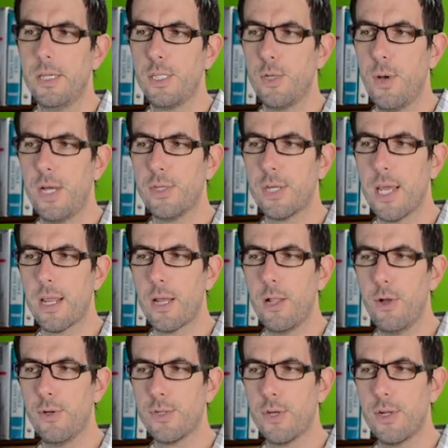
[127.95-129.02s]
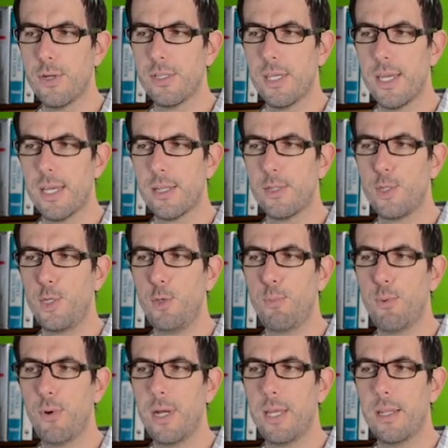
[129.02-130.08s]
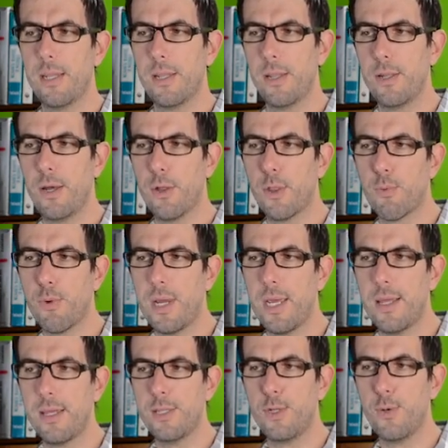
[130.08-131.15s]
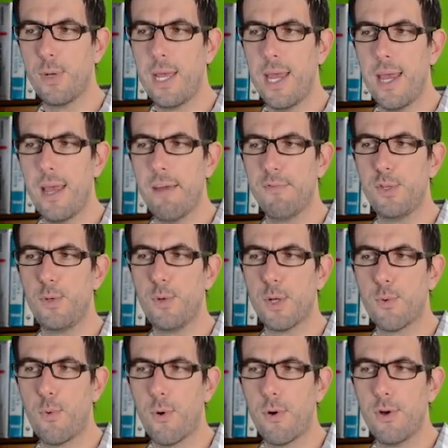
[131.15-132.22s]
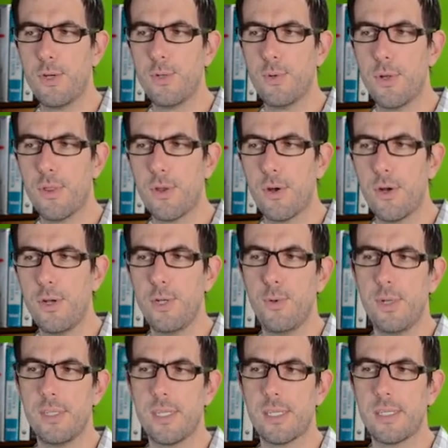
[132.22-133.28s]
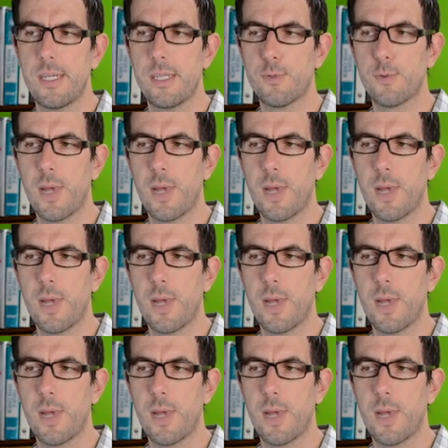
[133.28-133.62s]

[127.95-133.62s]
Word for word: So as you're getting closer, you know, it's like 2.3, you know, then 2.5, 2 and a quarter, 2 and a third, 2 and a sixteenth.